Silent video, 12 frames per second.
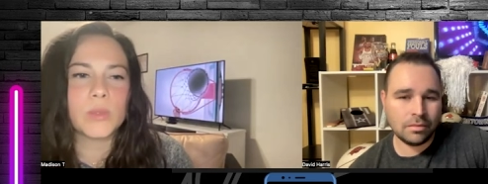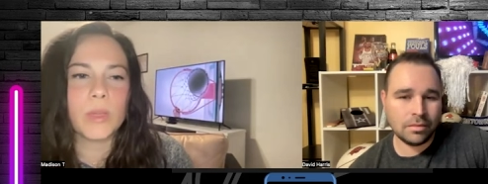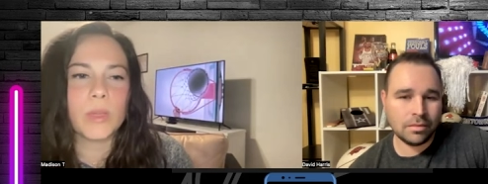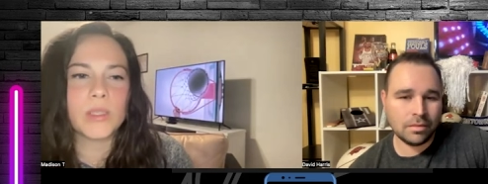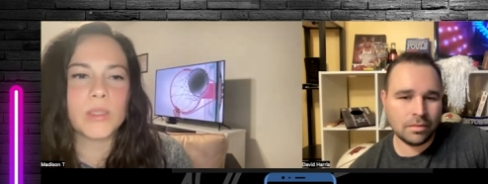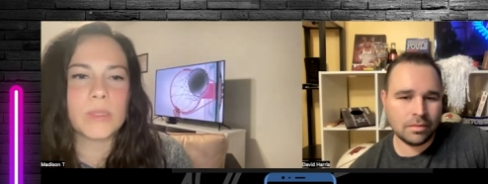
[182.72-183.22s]

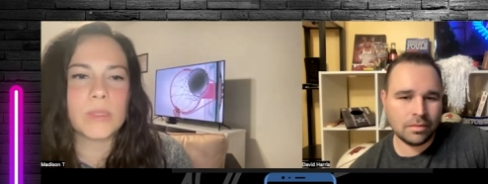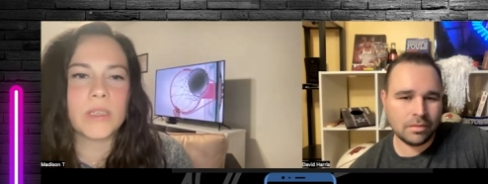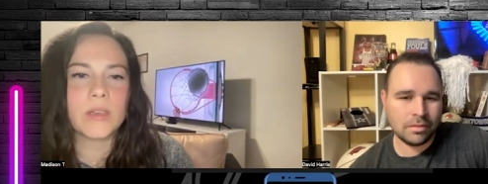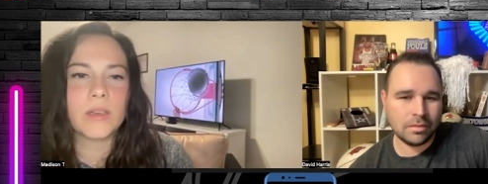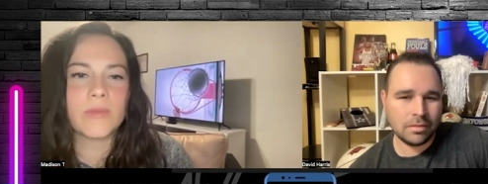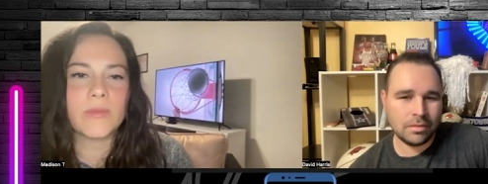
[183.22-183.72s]
Speaker 1: players, but
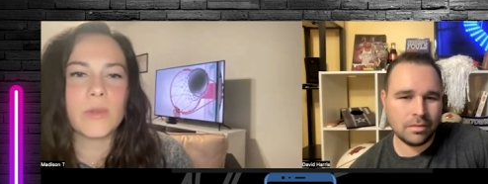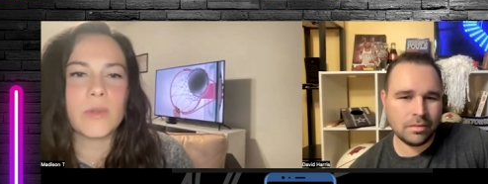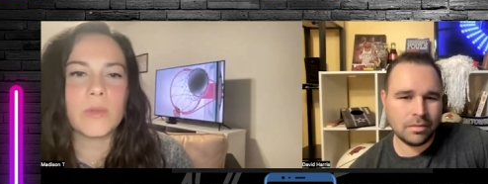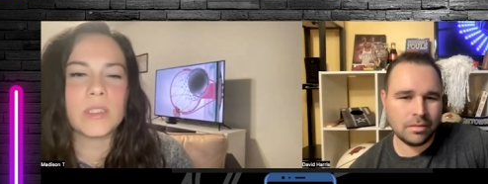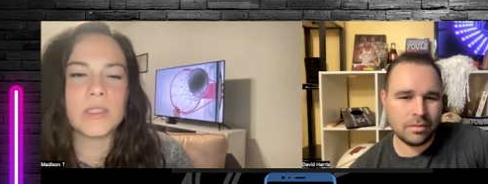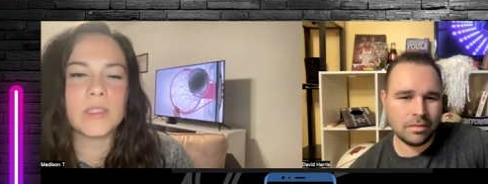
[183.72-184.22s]
there are a
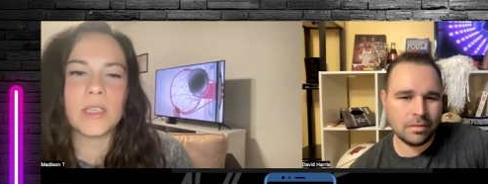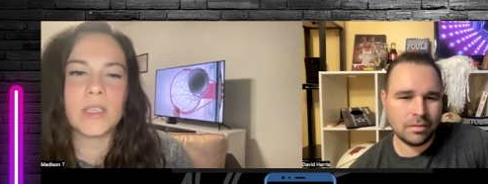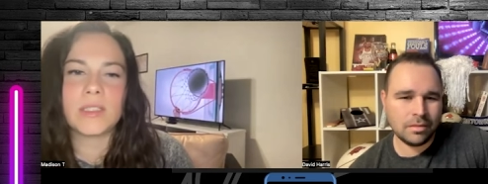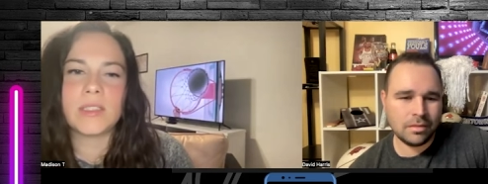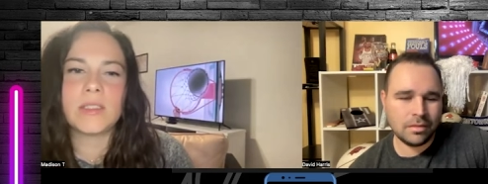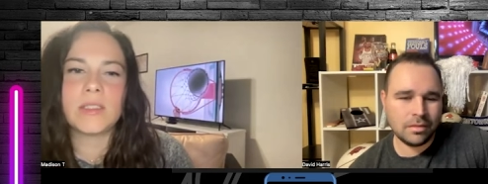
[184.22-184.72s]
few
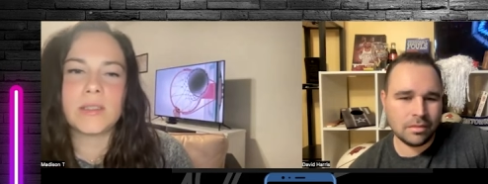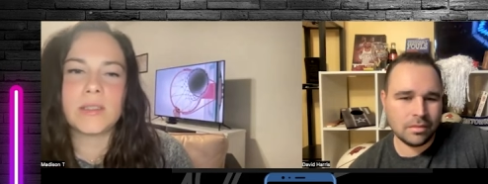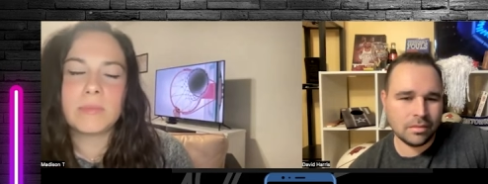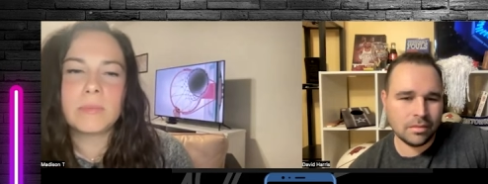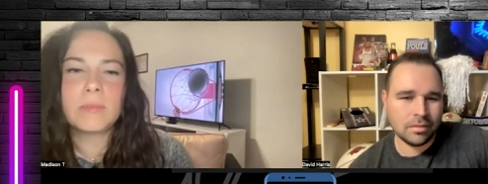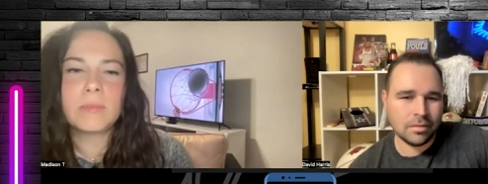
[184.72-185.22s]
Kentucky's
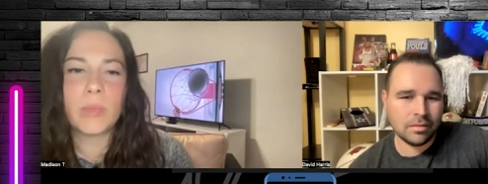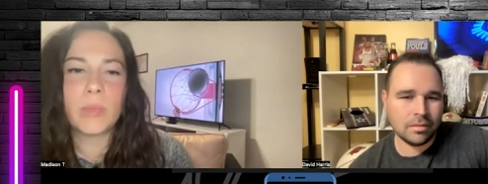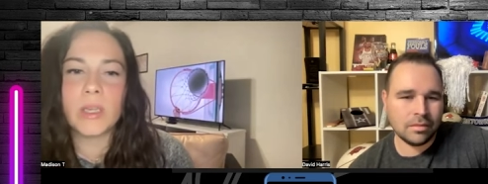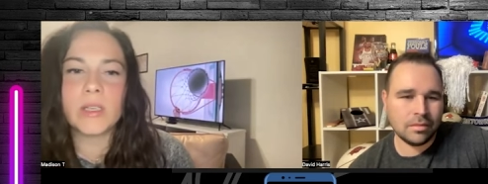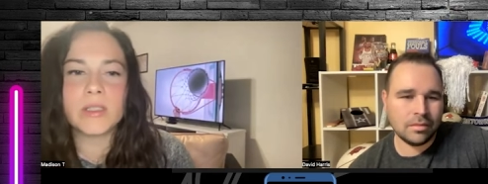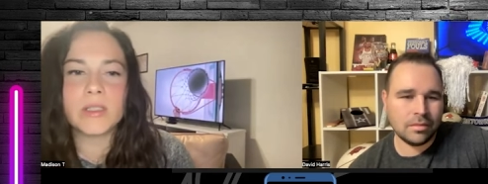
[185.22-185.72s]

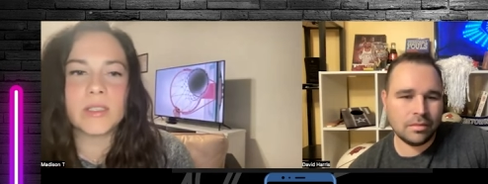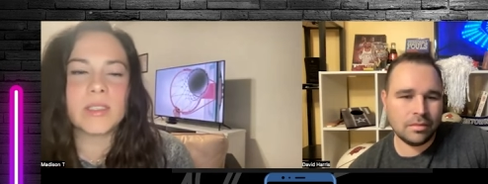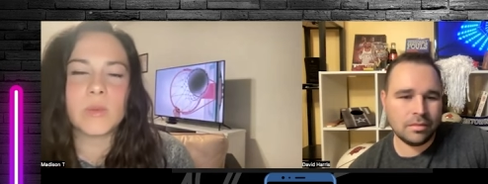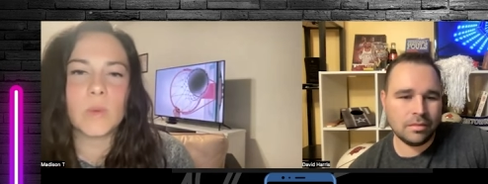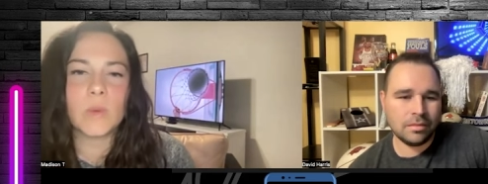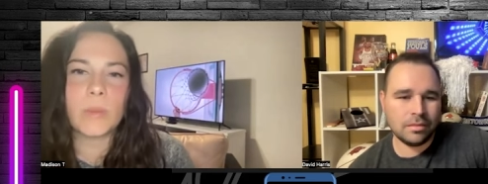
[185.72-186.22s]
players that
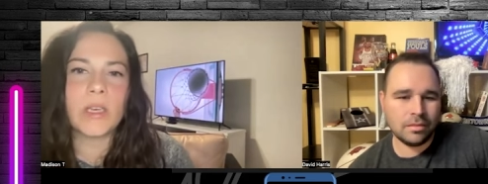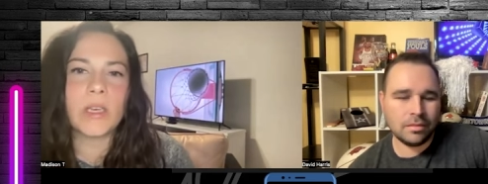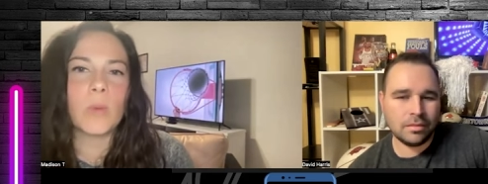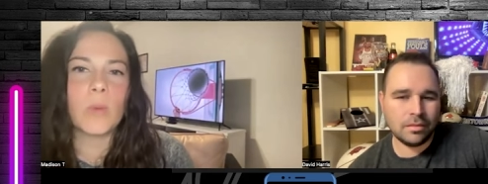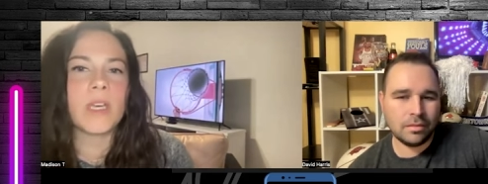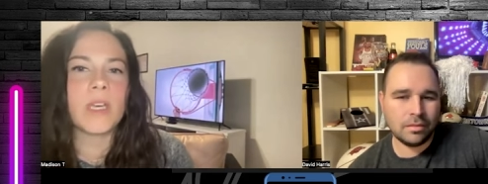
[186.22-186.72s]
this will be a
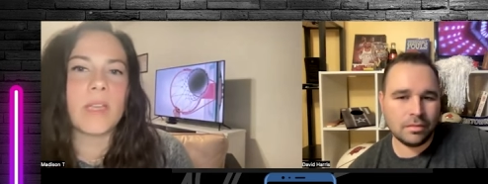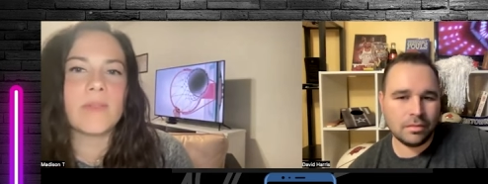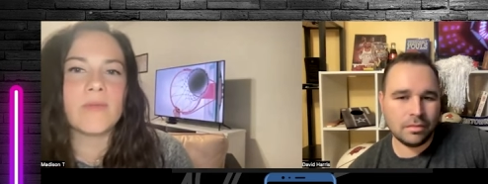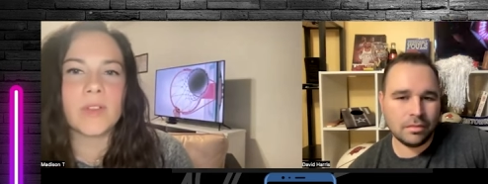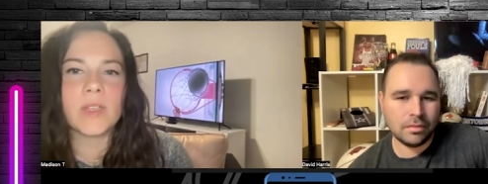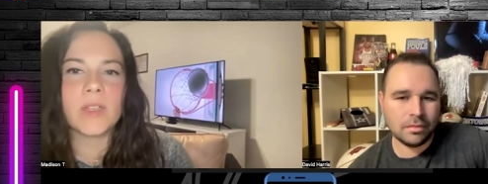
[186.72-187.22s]
hometown
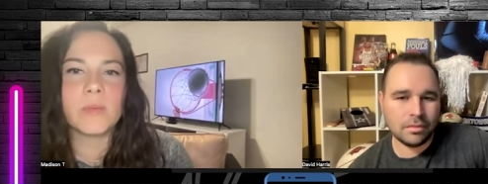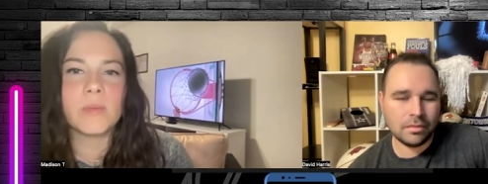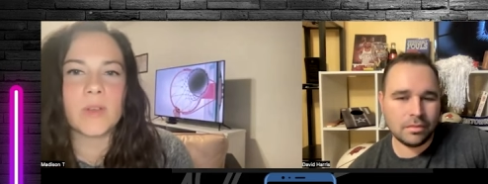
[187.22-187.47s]
game for them.